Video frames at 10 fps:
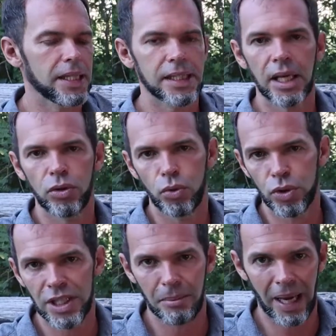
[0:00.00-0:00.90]
let's say
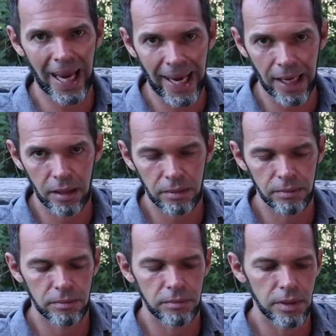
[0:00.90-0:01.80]
do some hang,
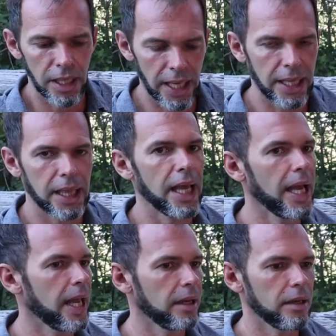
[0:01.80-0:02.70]
and
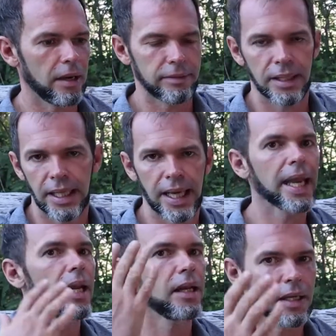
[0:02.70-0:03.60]
then after the
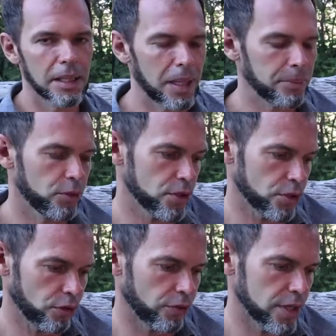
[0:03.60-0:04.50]
hang, come up to the
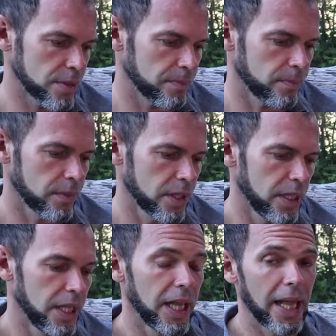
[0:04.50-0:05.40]
surface.
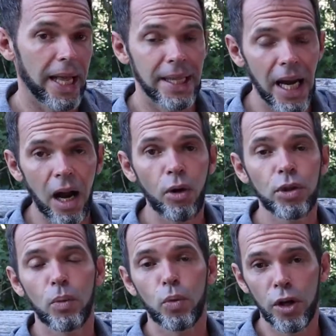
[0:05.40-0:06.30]
And now
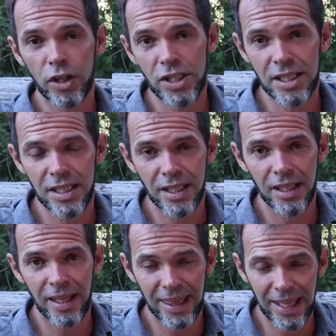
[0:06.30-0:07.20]
the worst
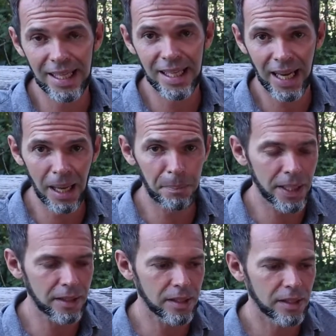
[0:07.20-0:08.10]
thing happened,